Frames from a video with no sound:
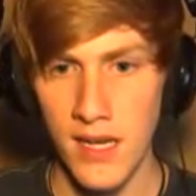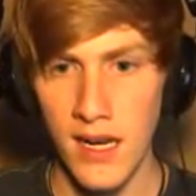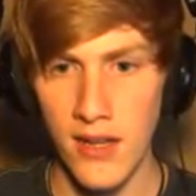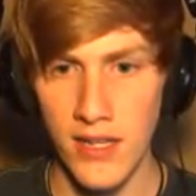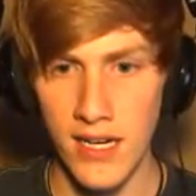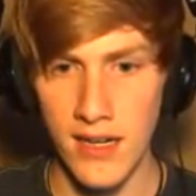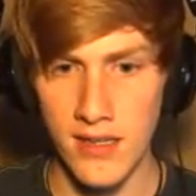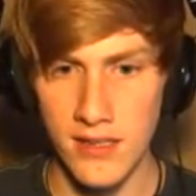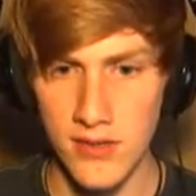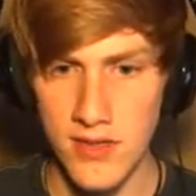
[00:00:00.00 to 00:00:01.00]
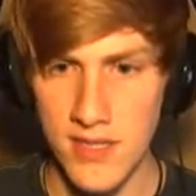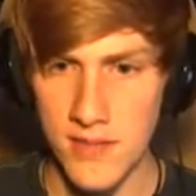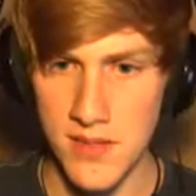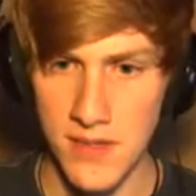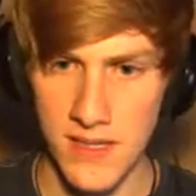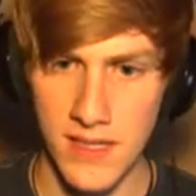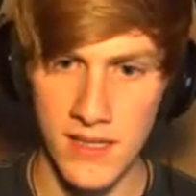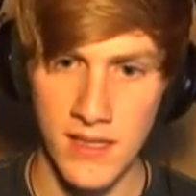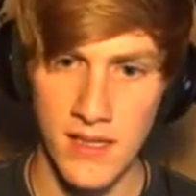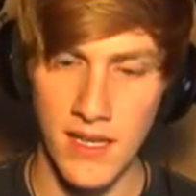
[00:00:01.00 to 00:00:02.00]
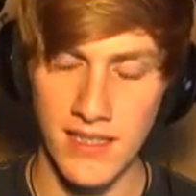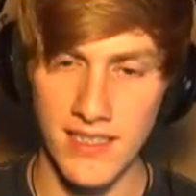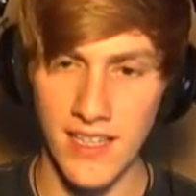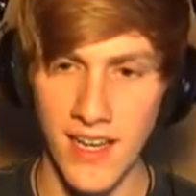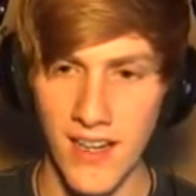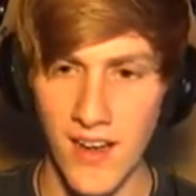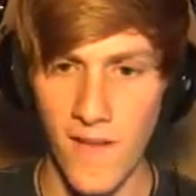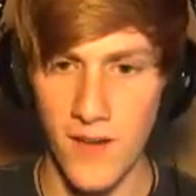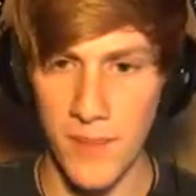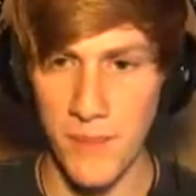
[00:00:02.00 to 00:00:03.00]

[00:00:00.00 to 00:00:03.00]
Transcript: Hello there. You seem to be a little hungover.